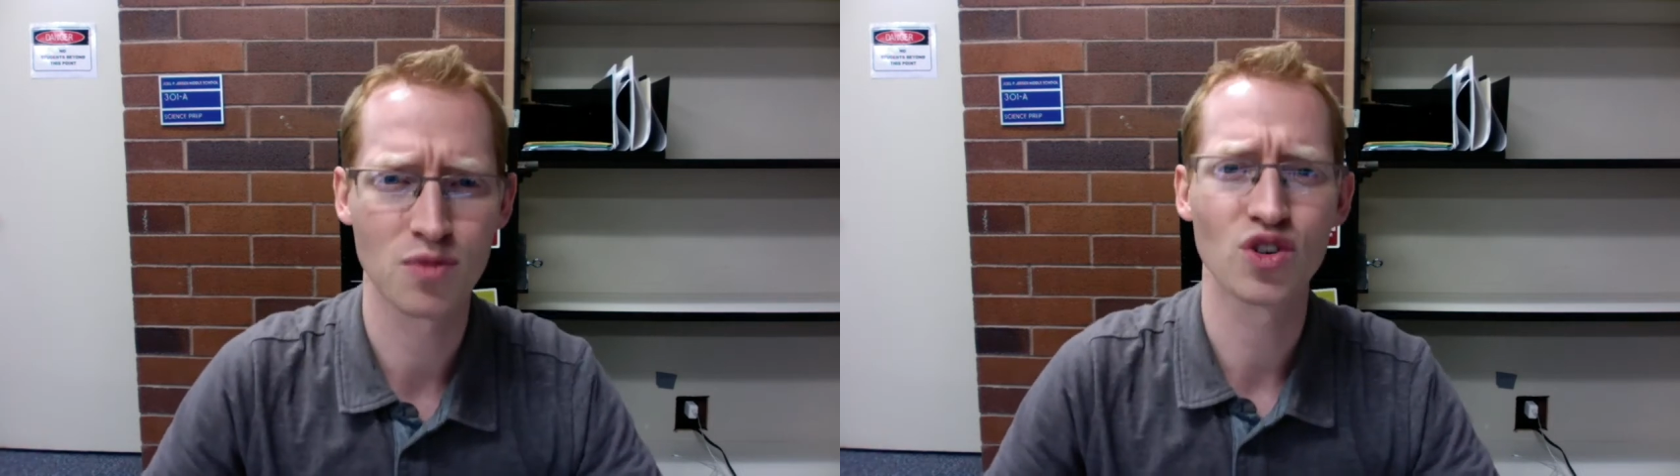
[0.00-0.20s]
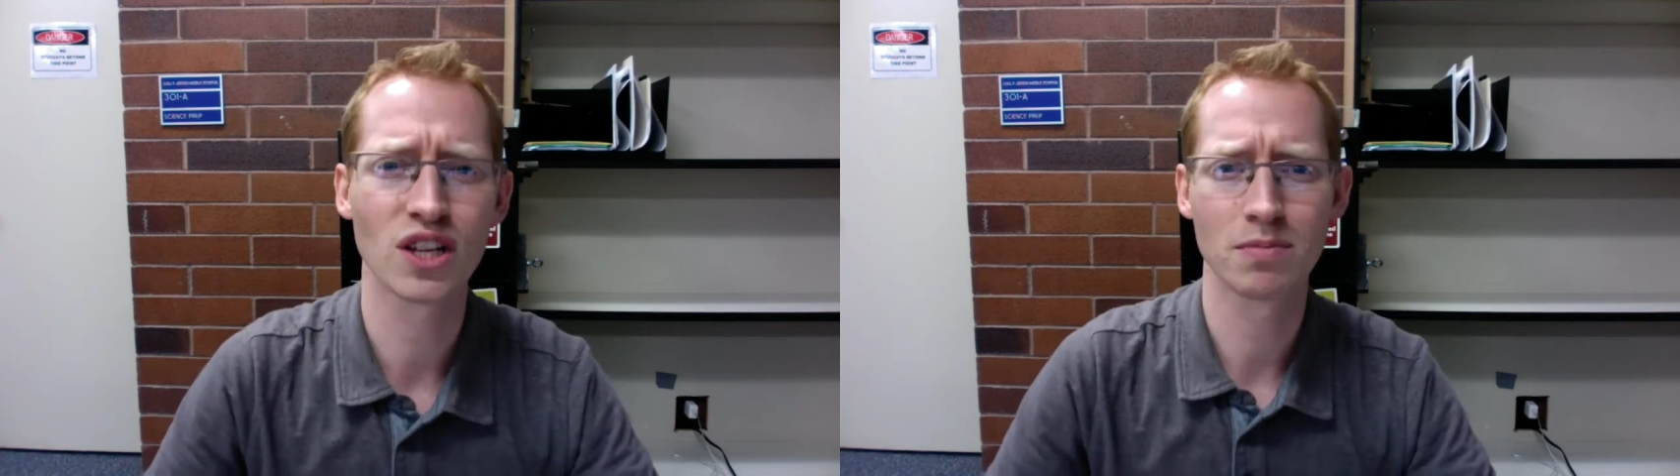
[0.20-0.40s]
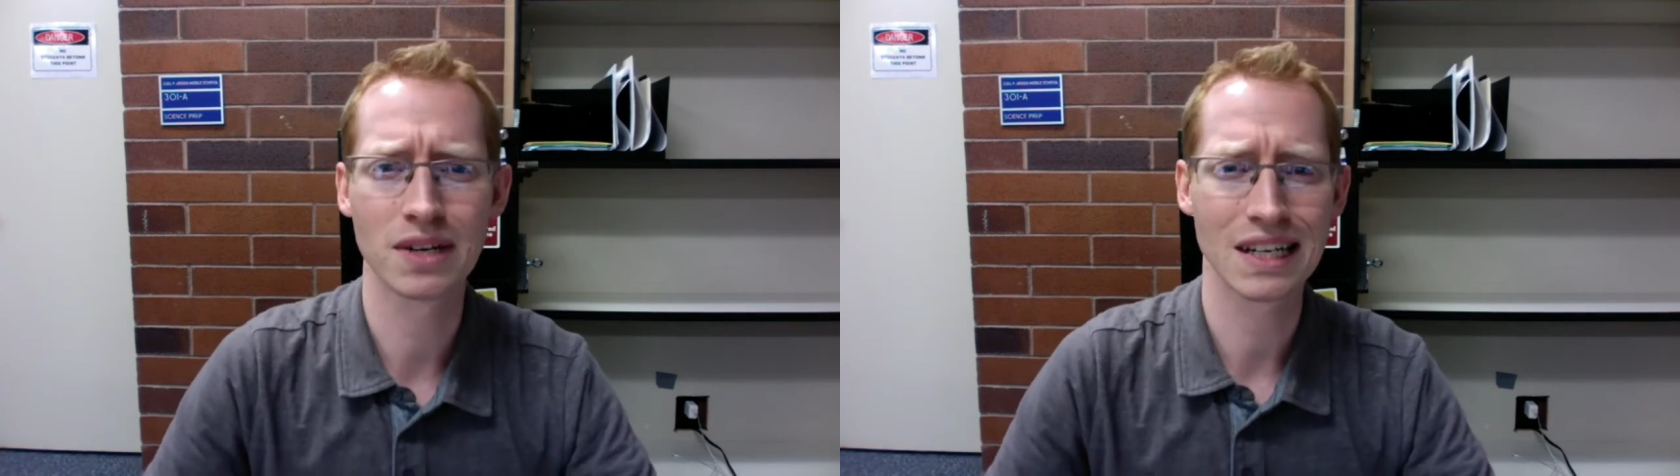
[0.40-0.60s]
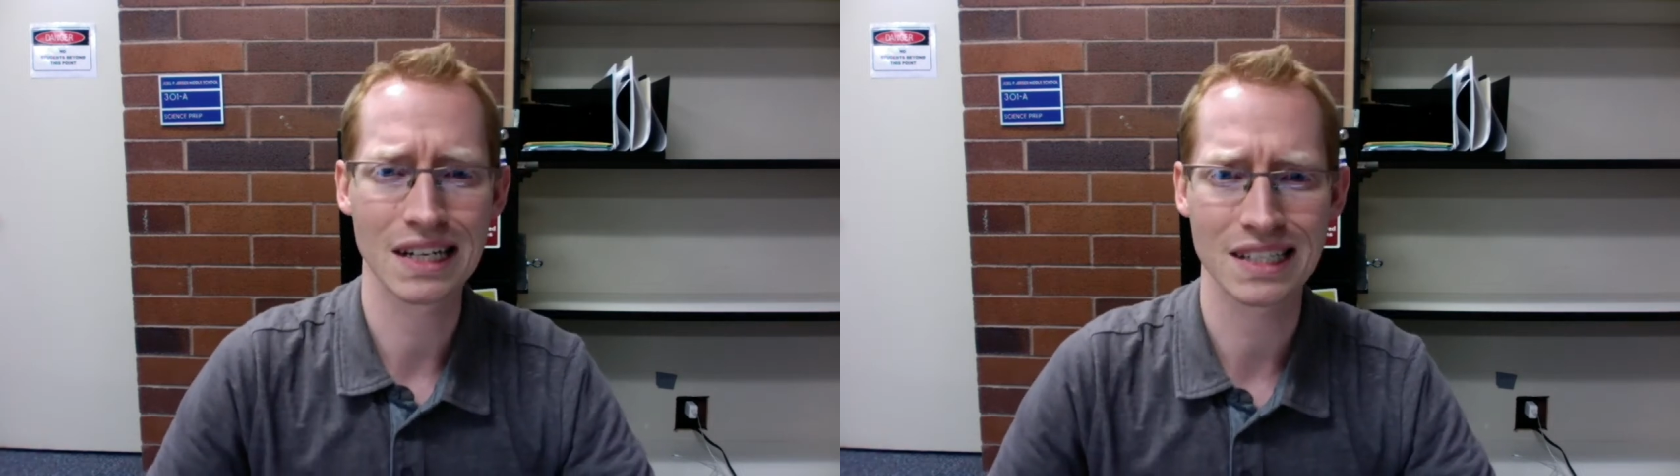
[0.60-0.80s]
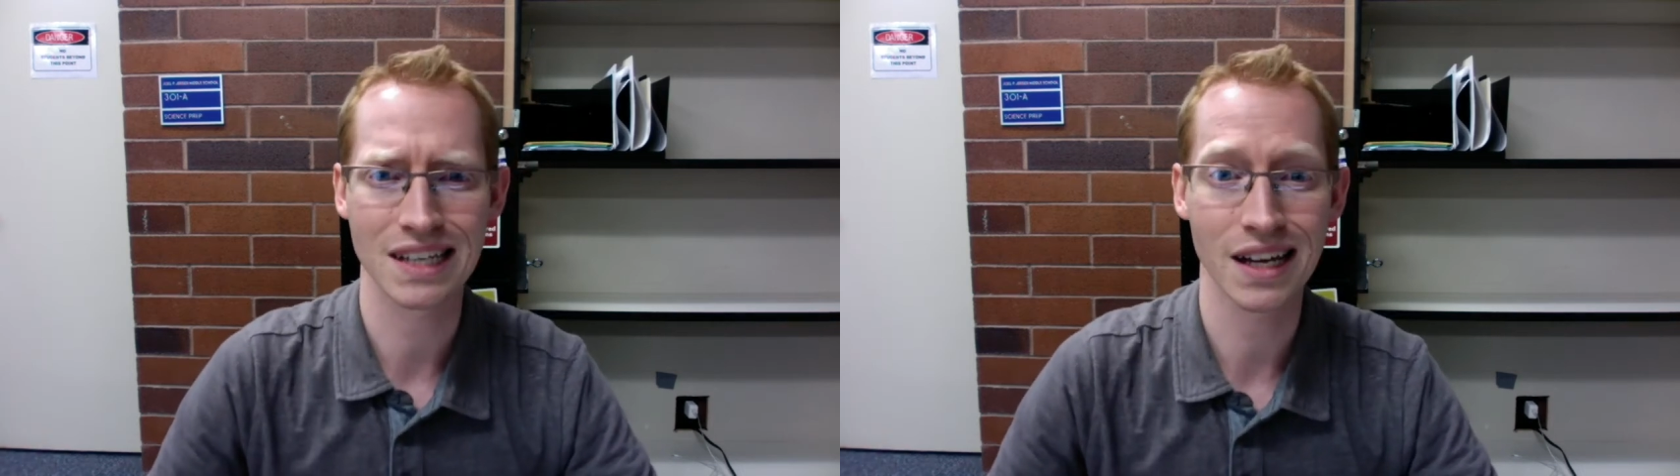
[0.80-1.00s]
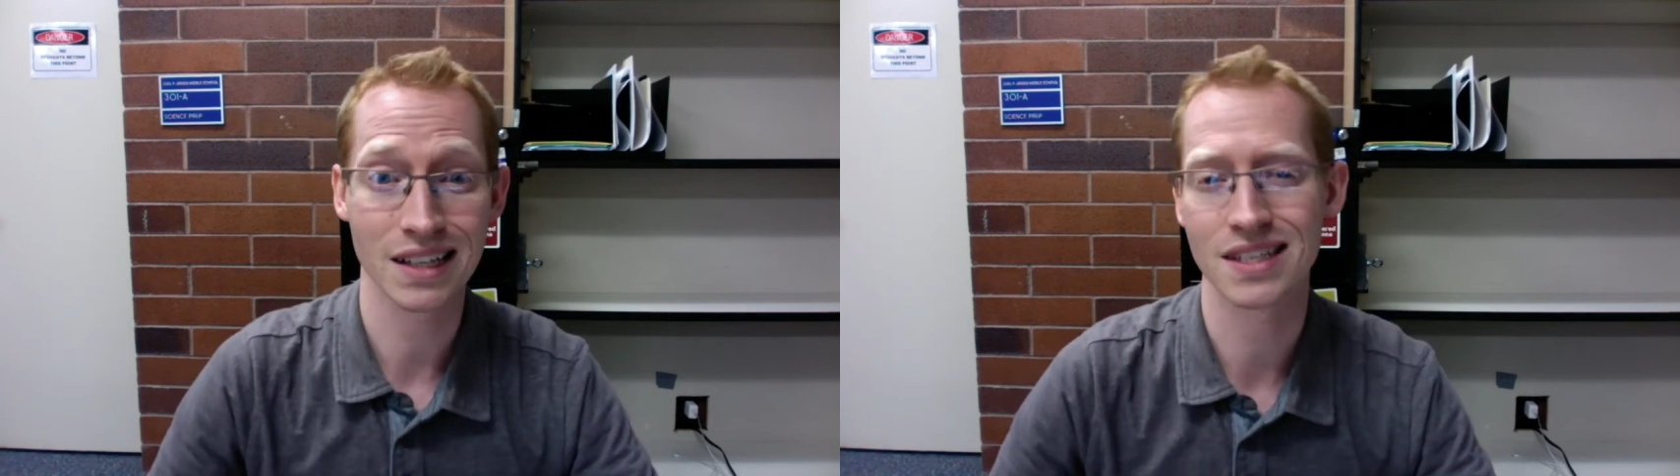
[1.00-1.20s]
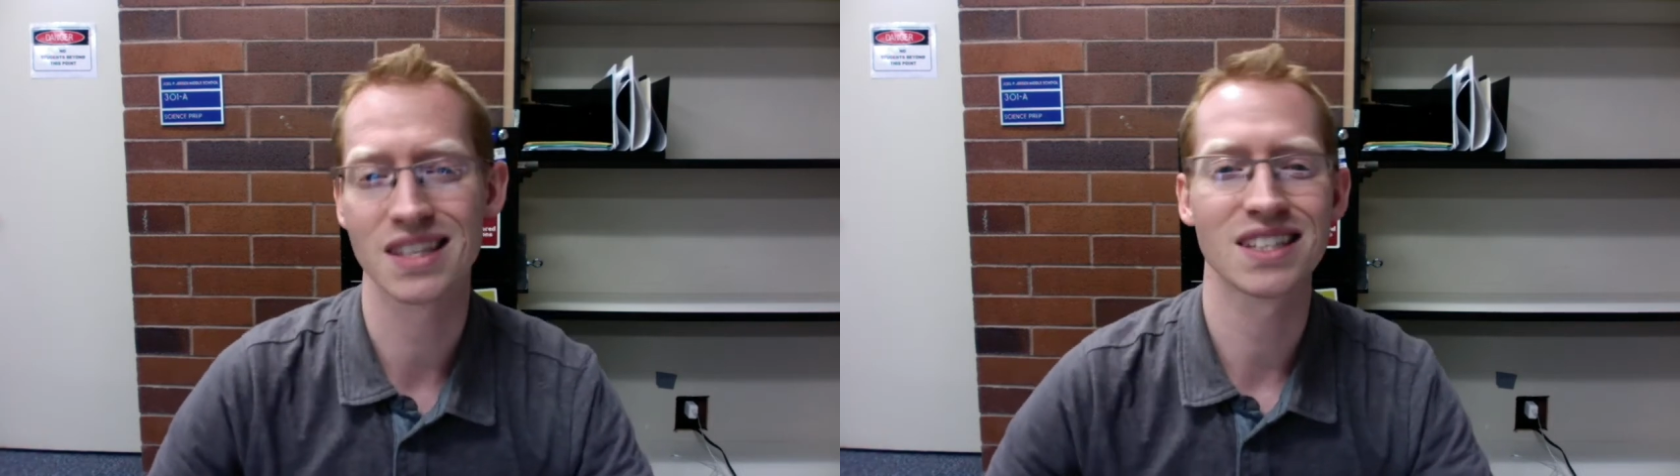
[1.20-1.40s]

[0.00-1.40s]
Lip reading: really big into science and they